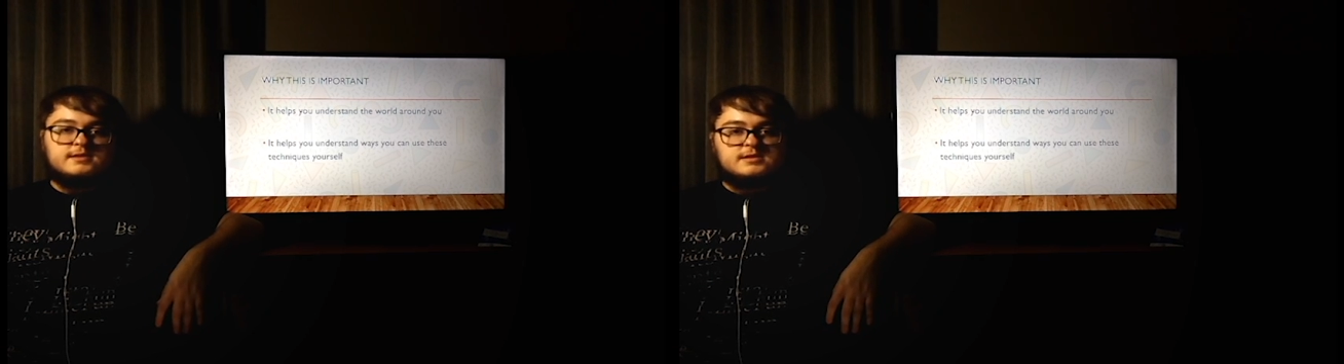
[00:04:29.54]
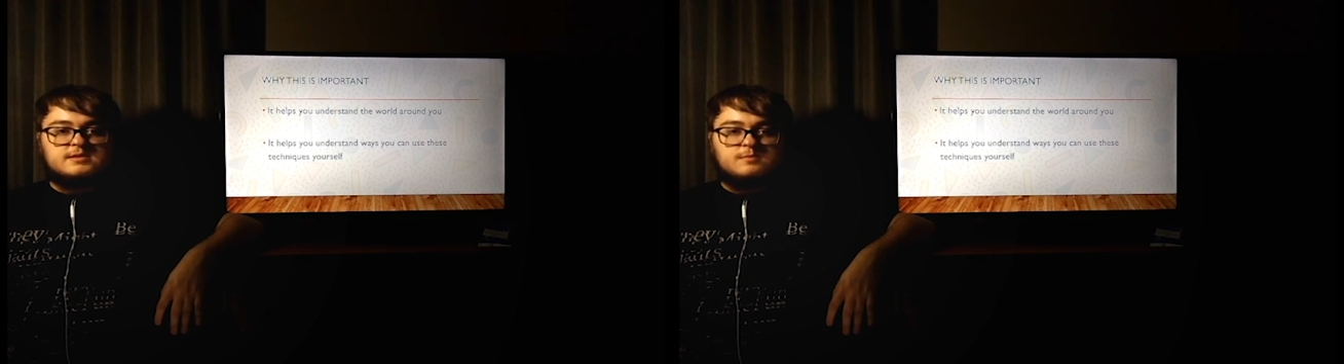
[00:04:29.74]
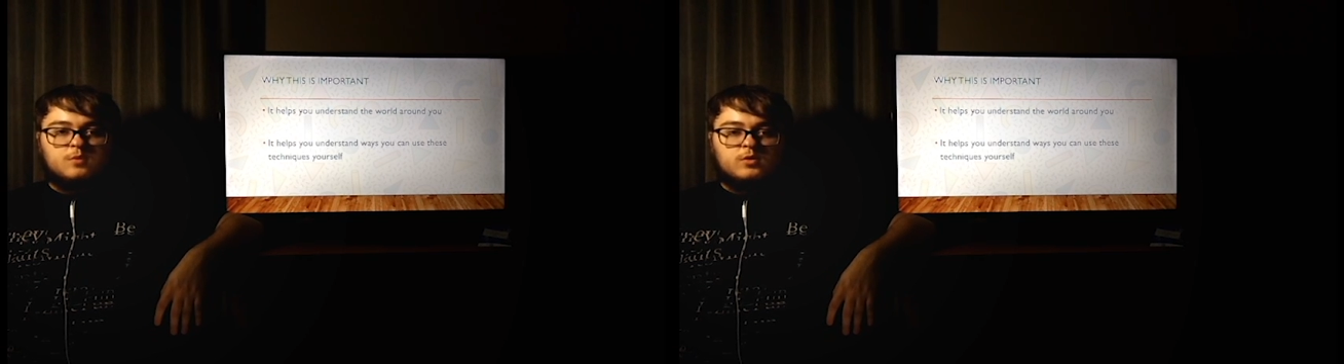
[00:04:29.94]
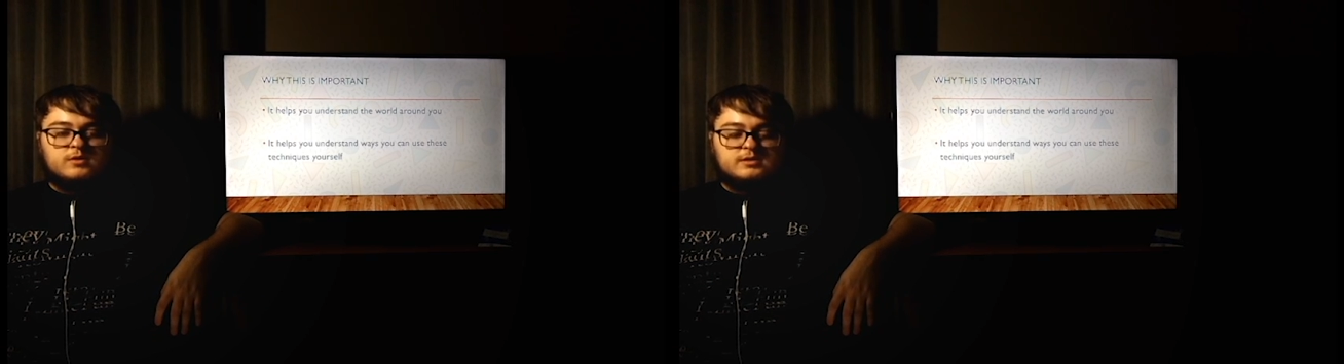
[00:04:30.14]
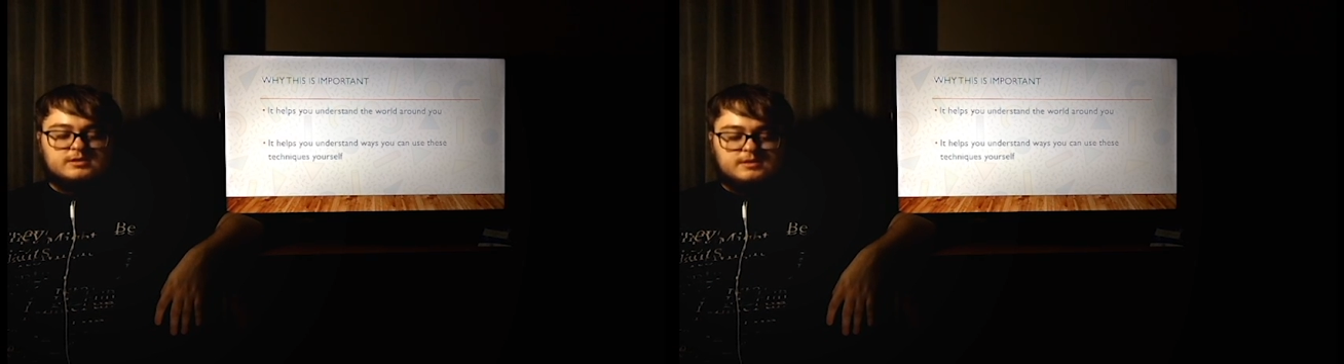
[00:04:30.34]
Why this is
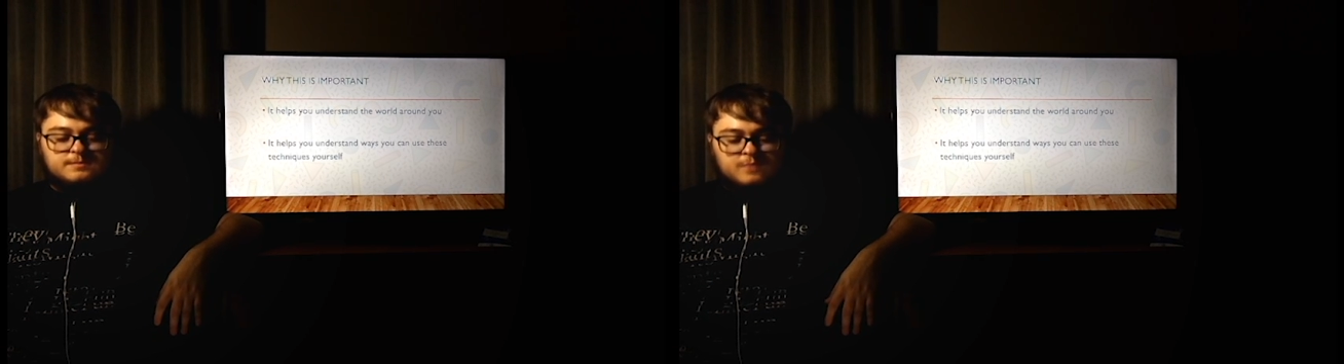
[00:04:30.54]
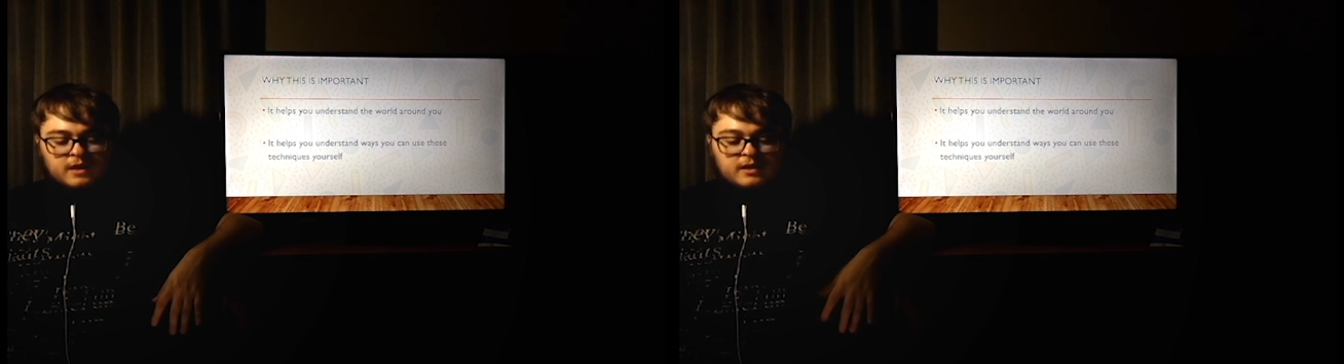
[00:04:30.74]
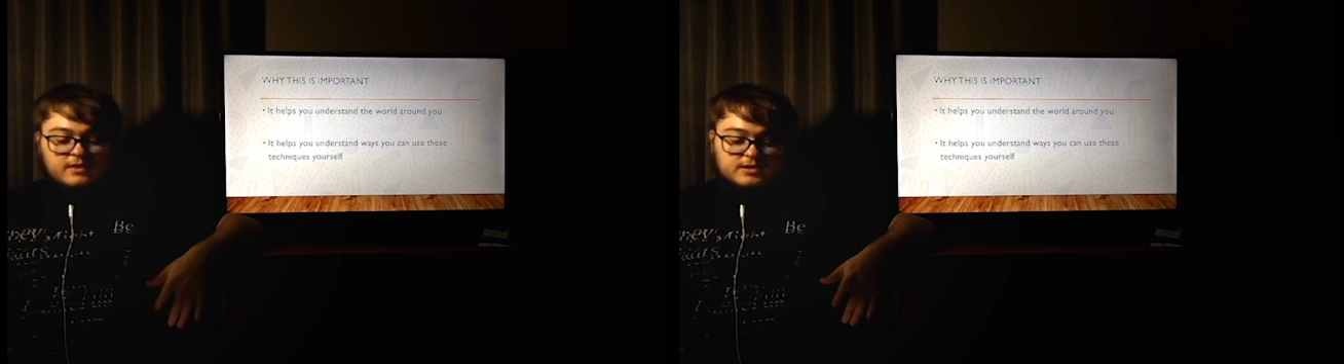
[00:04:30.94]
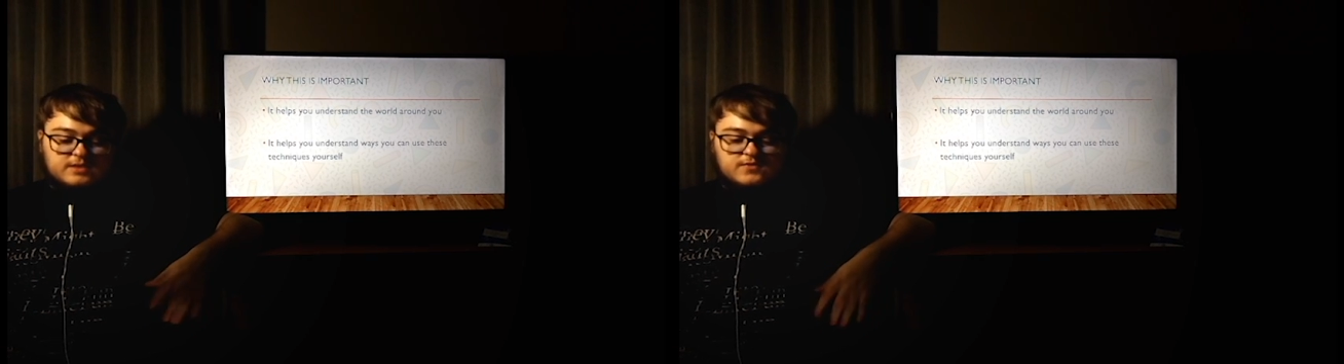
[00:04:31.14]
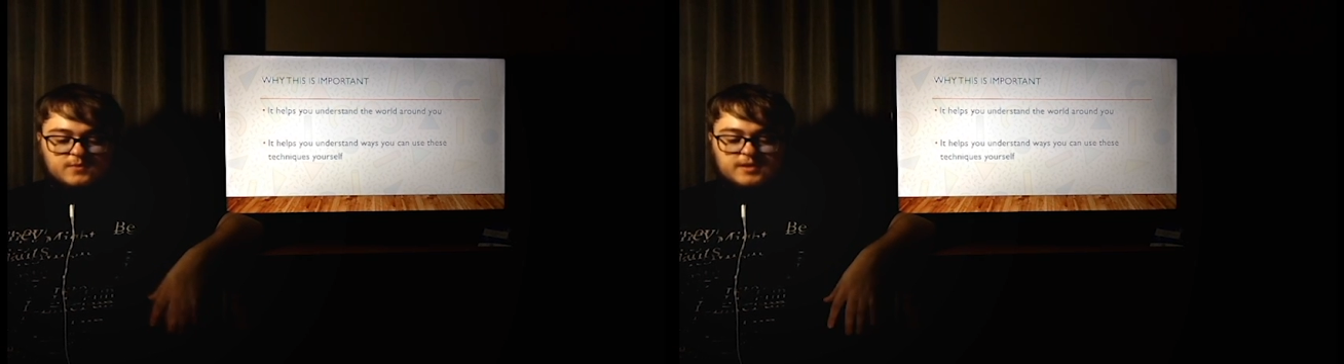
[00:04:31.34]
important.
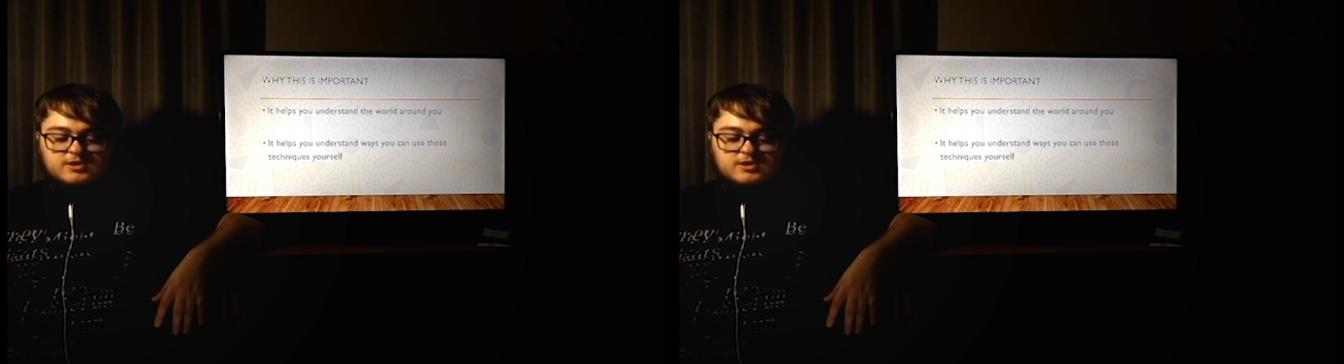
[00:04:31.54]
This